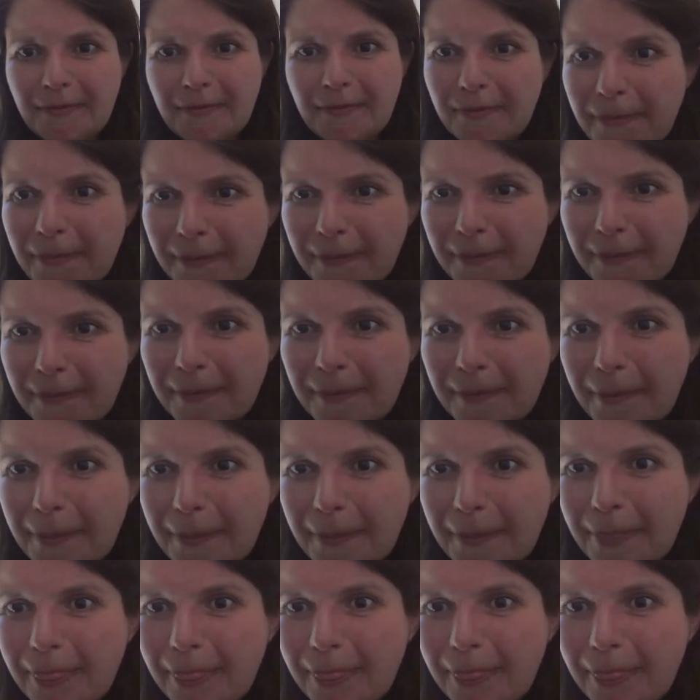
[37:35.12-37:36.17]
I, am actually
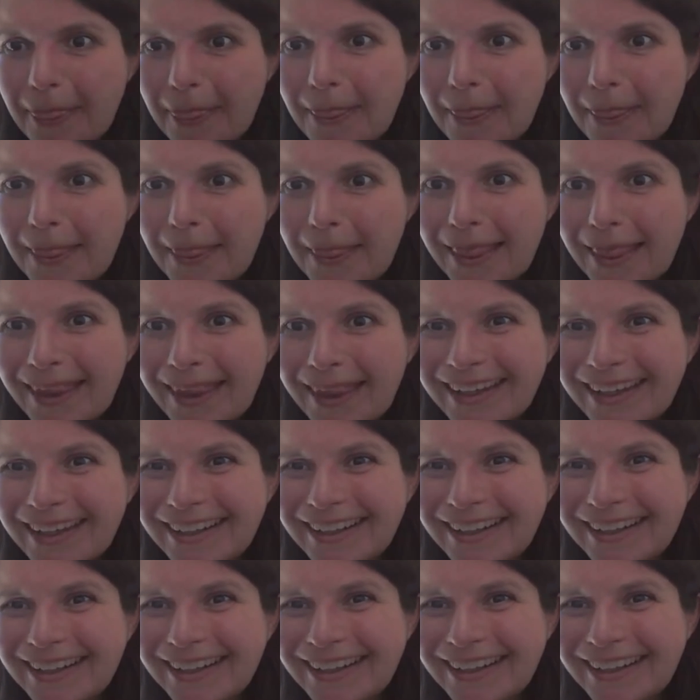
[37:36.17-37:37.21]
going to use my
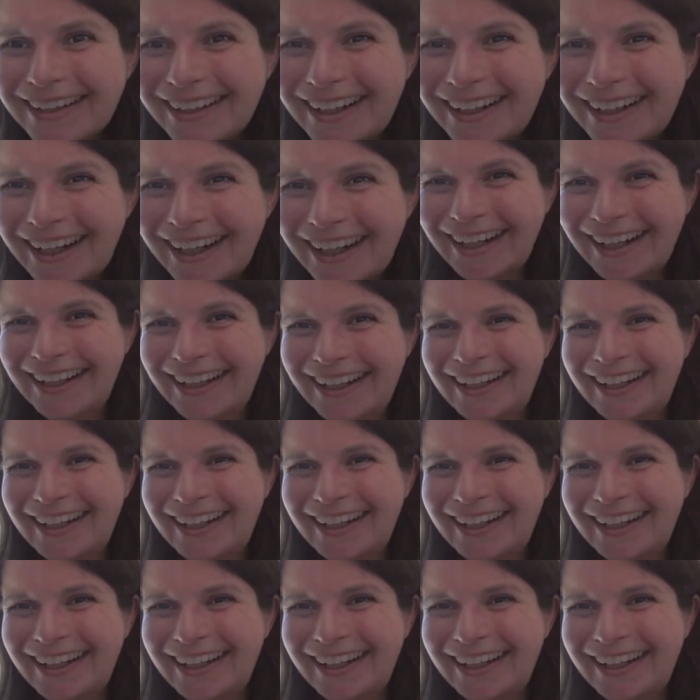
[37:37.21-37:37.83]
um,